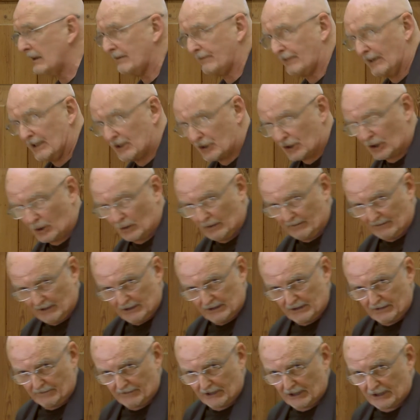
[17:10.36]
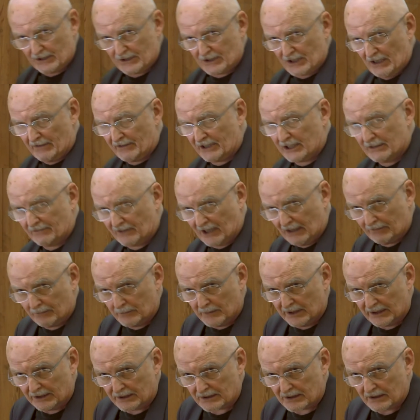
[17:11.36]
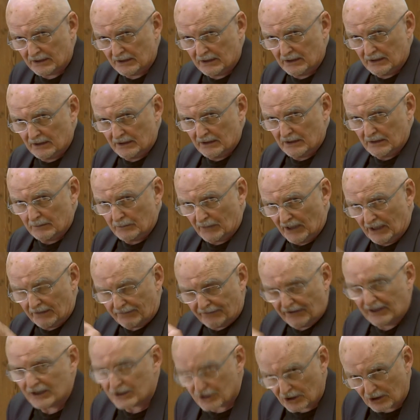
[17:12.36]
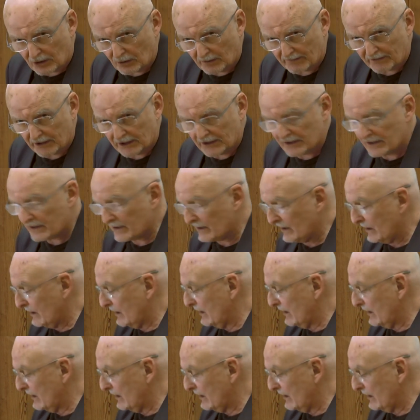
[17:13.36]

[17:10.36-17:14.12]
a French equivalent of a conservative government, by a French equivalent